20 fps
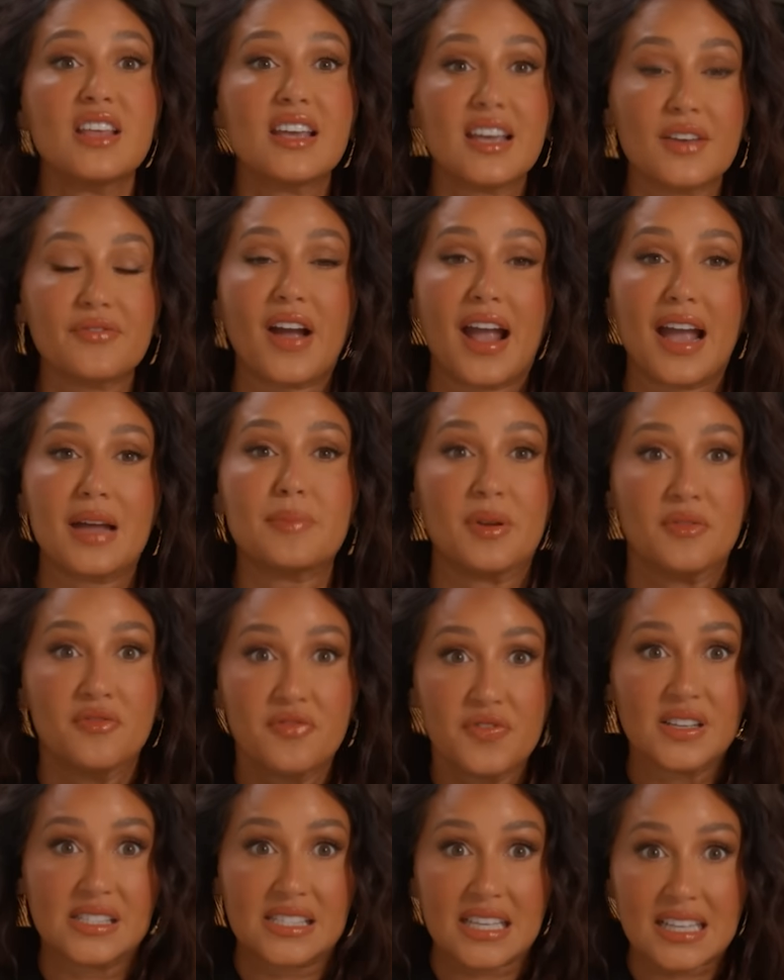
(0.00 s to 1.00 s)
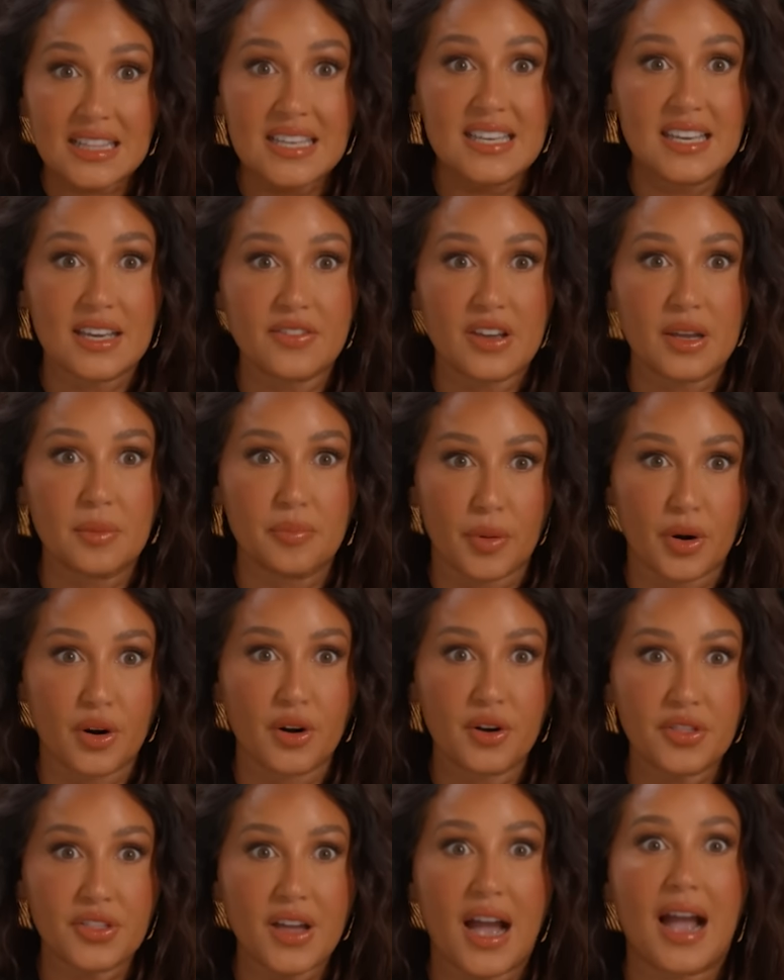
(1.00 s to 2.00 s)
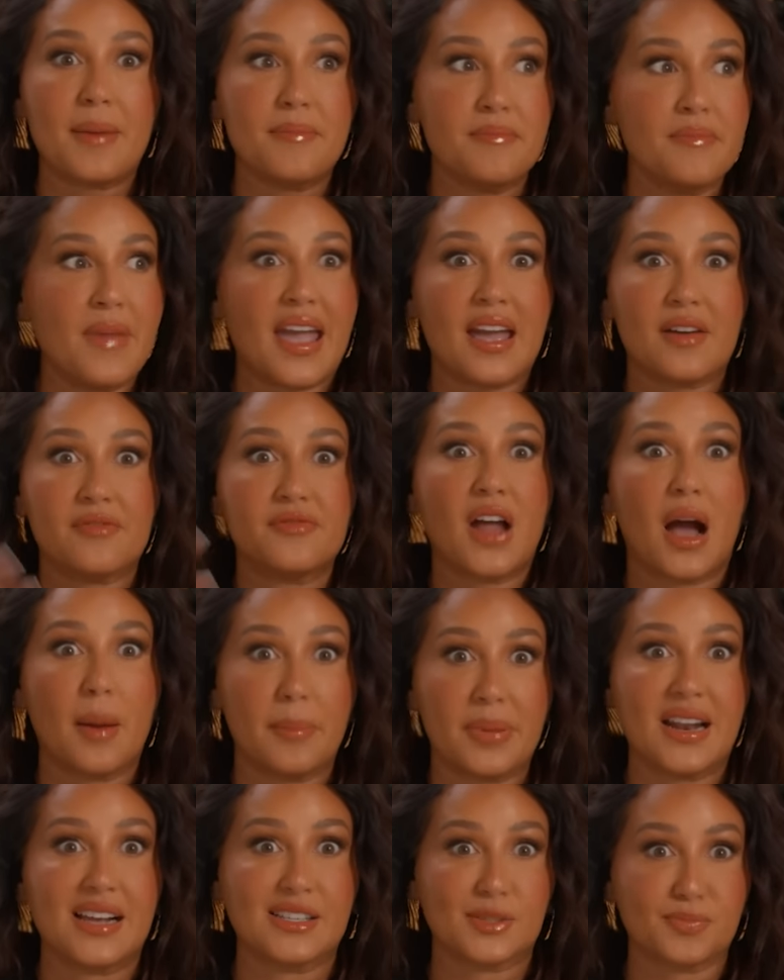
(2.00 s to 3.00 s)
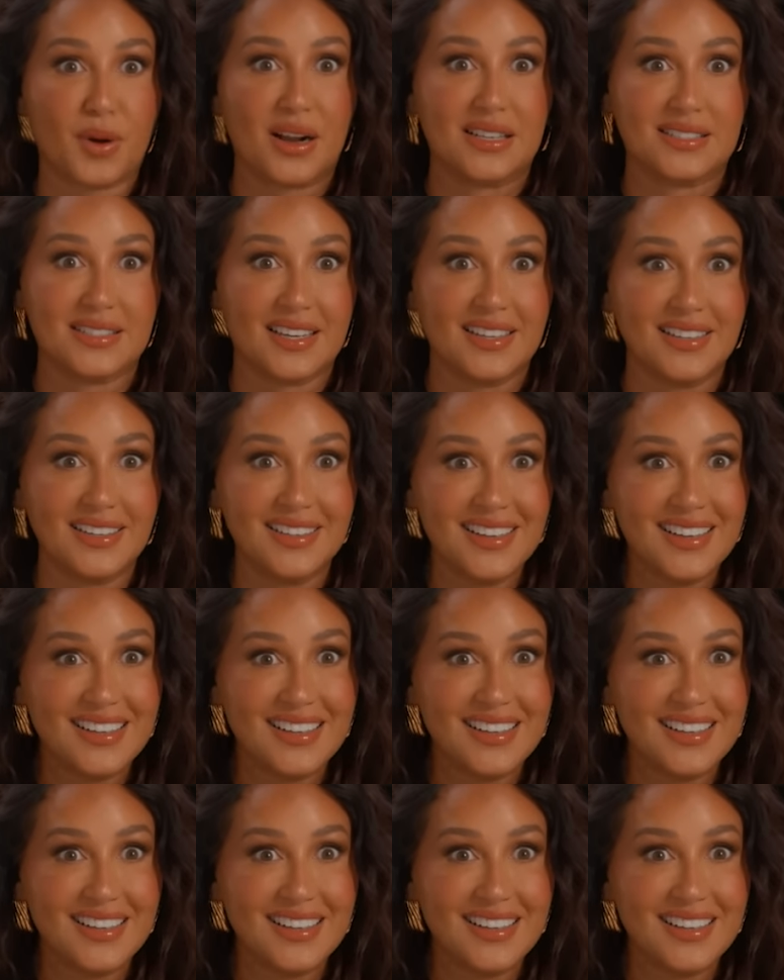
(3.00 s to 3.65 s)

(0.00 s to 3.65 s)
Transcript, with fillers: think if I had been physically giving birth, I may have not been as present.